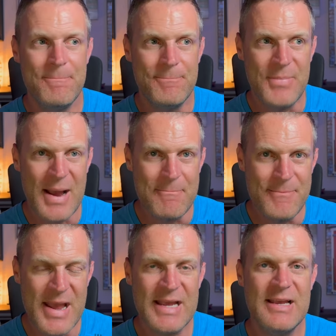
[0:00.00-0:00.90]
by
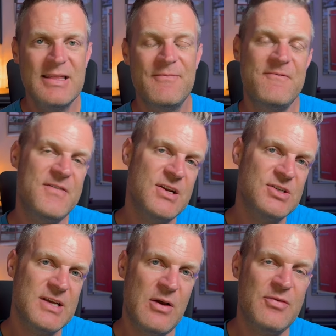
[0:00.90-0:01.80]
making them
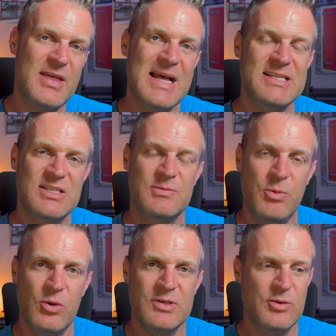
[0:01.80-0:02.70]
finish out that
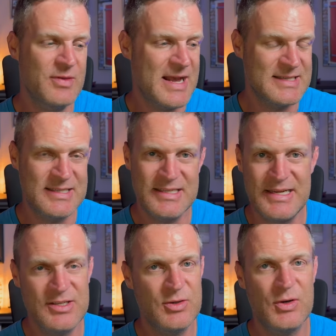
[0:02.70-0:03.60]
sport or that
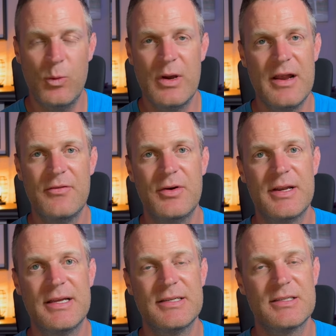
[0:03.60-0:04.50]
season or whatever it
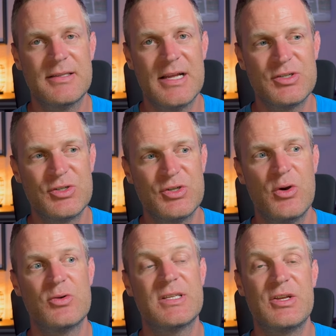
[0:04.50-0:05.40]
is, that
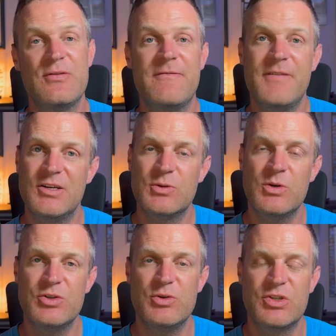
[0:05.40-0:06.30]
shows that you finish
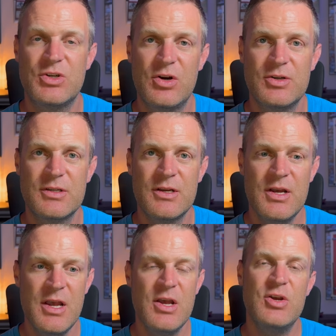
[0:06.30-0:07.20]
what you start.
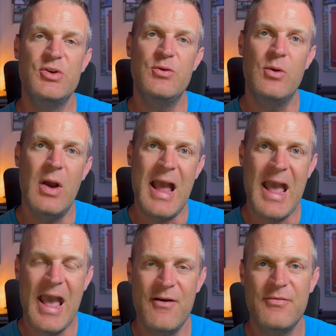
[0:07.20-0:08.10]
You
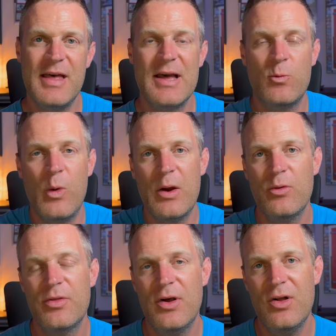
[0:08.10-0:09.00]
have that
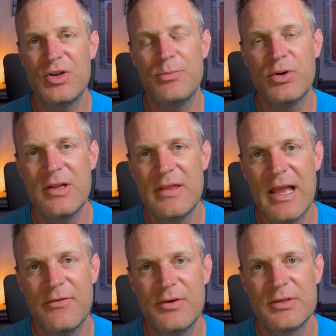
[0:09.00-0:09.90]
wherewithal and you put in the
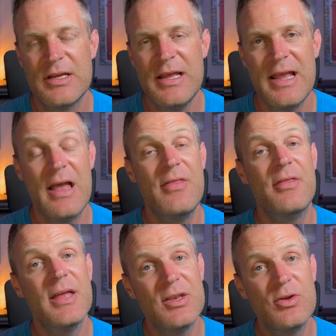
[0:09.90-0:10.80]
effort, and
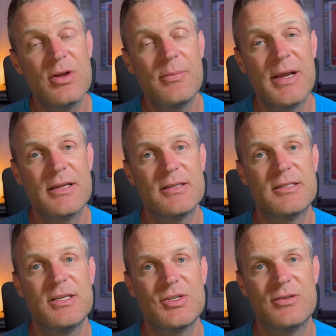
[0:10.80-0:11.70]
then you can make a
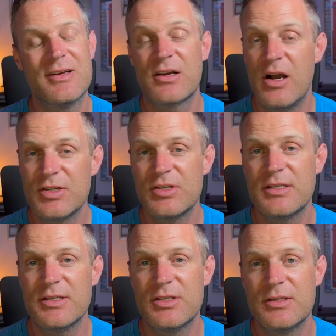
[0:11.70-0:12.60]
decision, a conscious
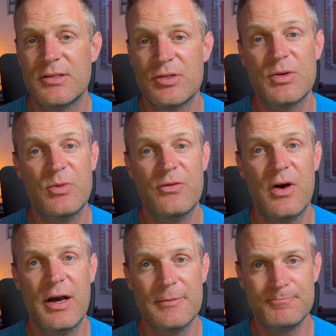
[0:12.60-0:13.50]
decision to move
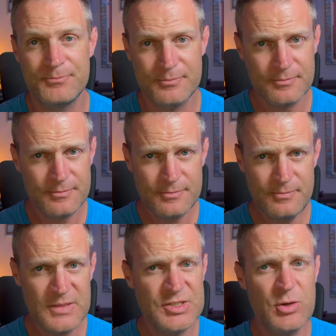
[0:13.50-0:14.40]
on.
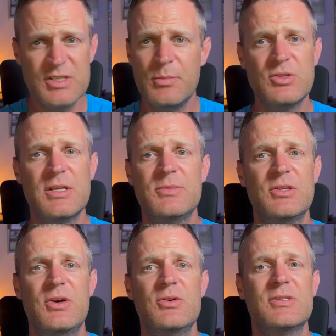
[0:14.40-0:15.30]
So expose them to
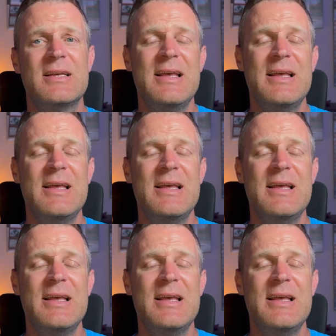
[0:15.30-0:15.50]
those,